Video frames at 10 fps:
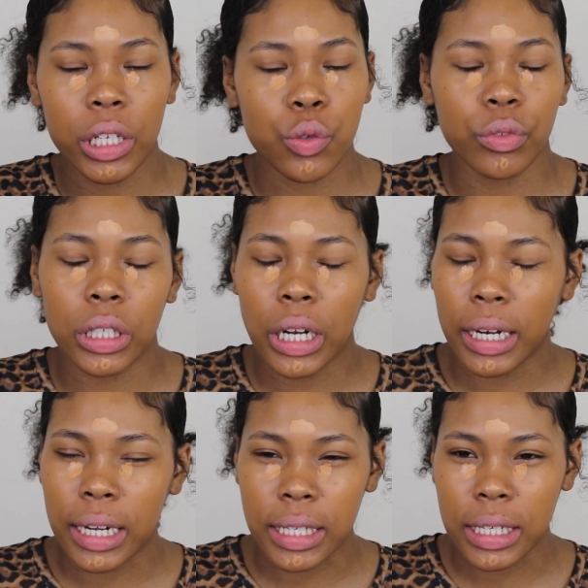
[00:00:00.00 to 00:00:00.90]
That's really
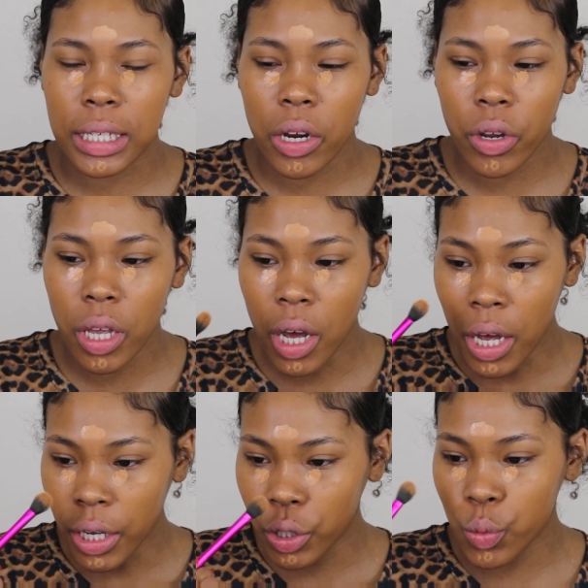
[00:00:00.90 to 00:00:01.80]
not necessary,
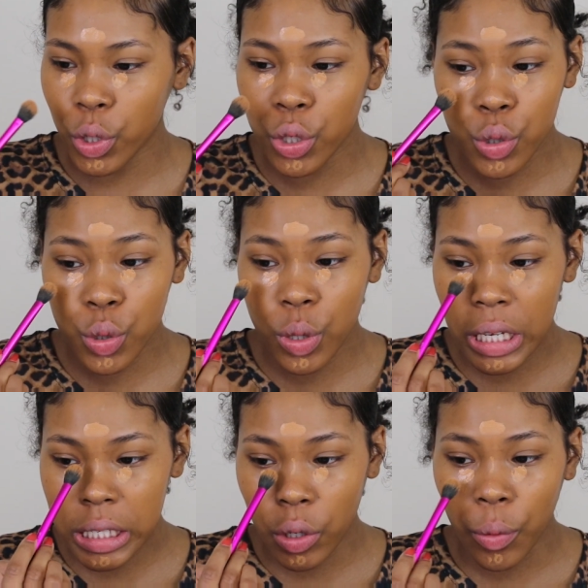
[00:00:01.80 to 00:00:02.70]
because when you do
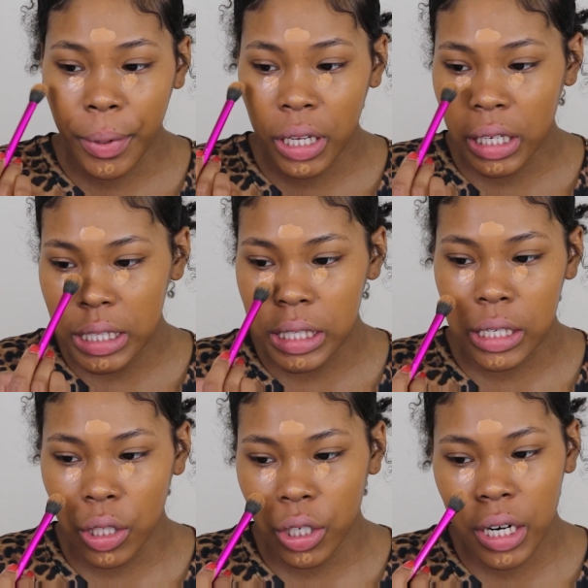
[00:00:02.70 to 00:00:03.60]
this little bit of
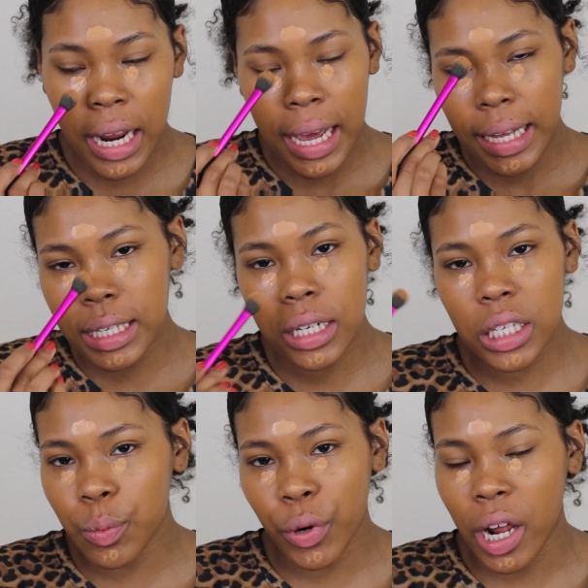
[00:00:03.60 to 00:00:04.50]
concealer, it's gonna
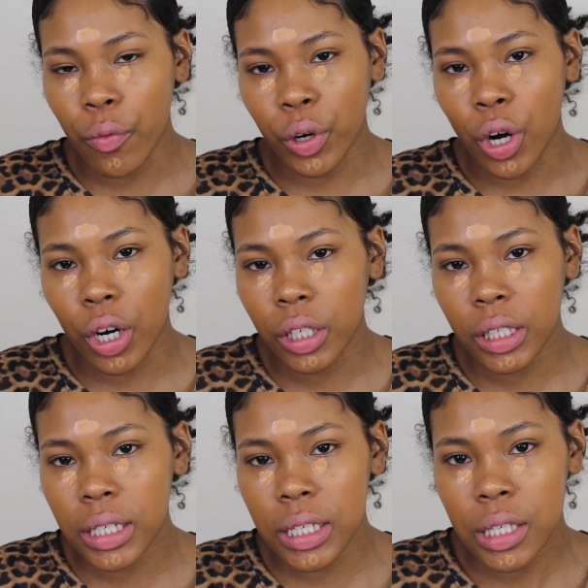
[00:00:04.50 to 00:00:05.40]
spread out
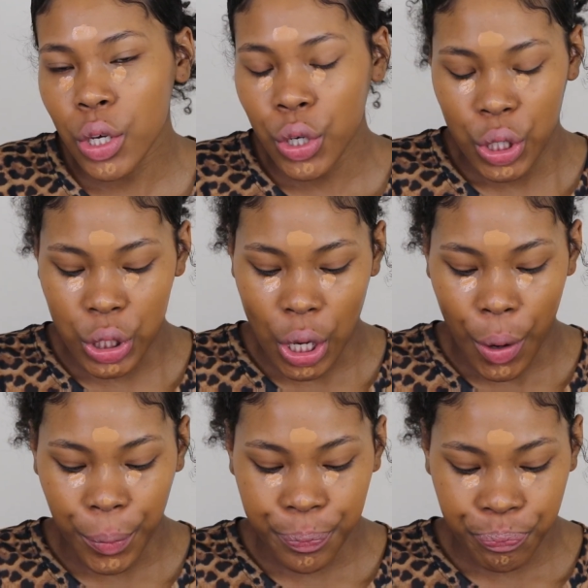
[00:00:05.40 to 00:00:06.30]
regardless.
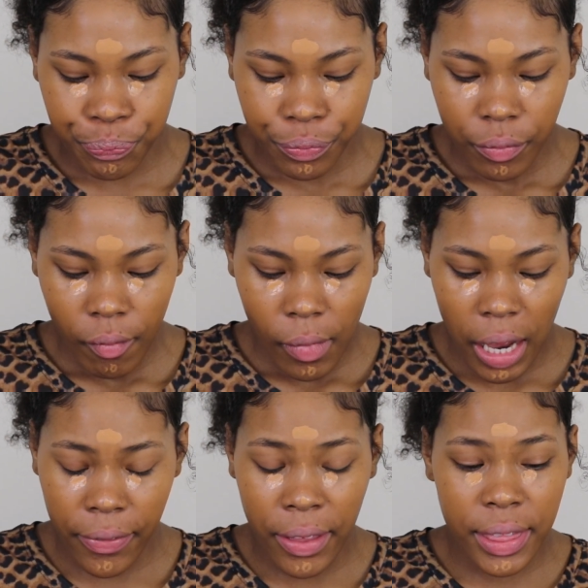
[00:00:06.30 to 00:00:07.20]
So,
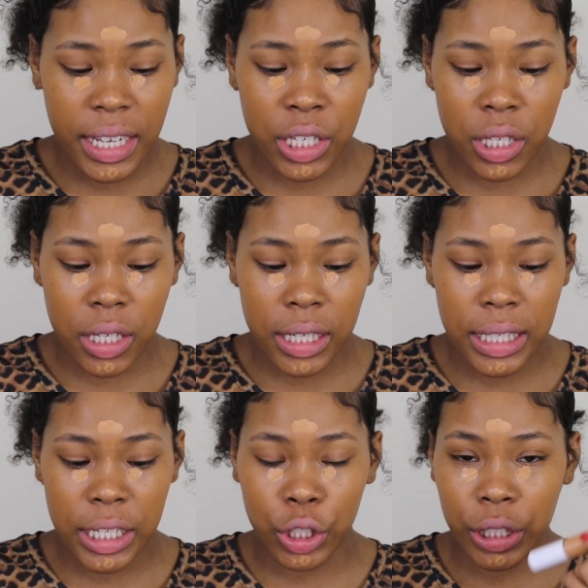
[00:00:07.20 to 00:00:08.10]
and then this
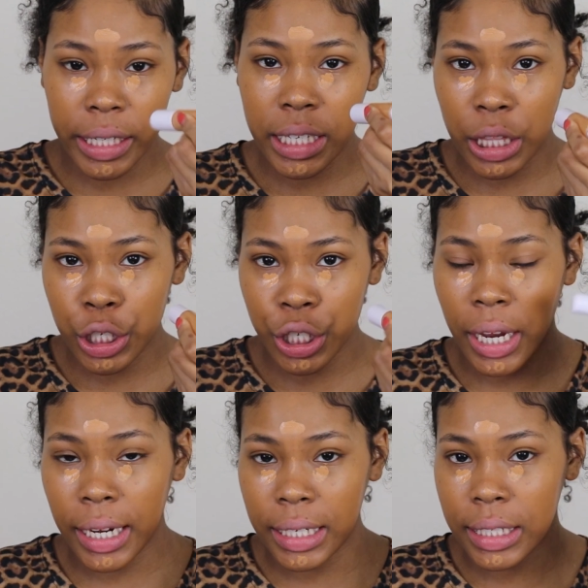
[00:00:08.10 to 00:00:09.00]
concealer is in the
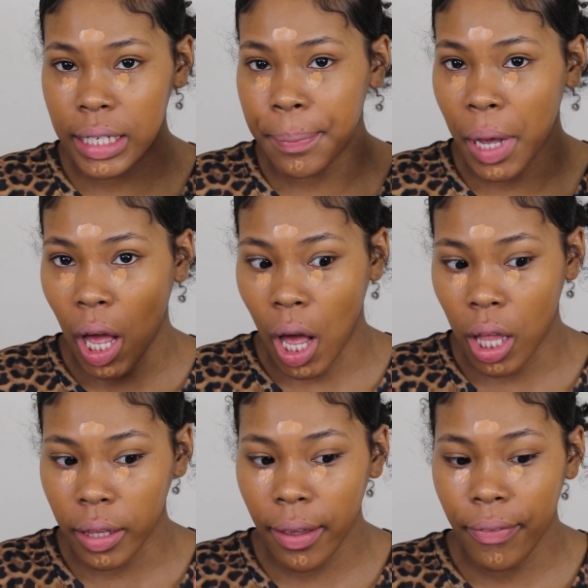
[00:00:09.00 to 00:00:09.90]
shade Deep
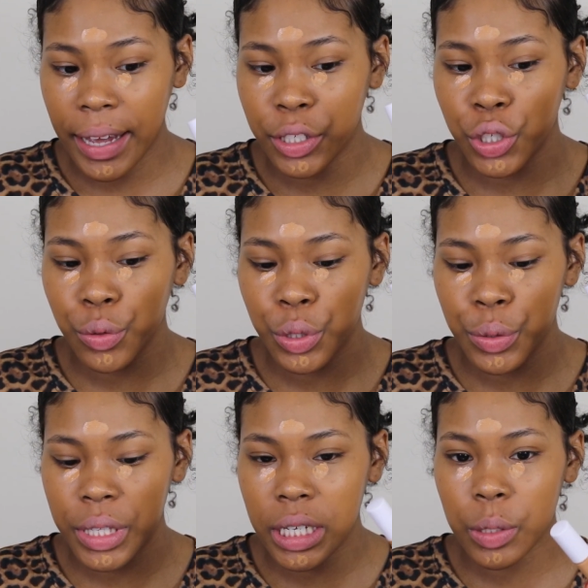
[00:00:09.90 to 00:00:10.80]
Olive. I do
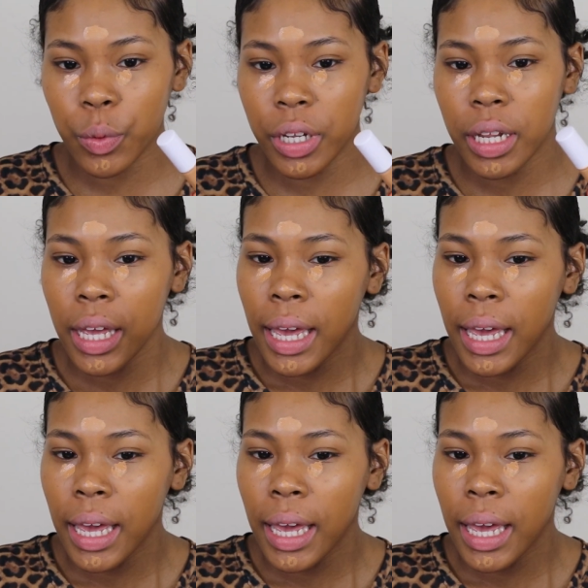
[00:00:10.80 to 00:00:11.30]
use this one.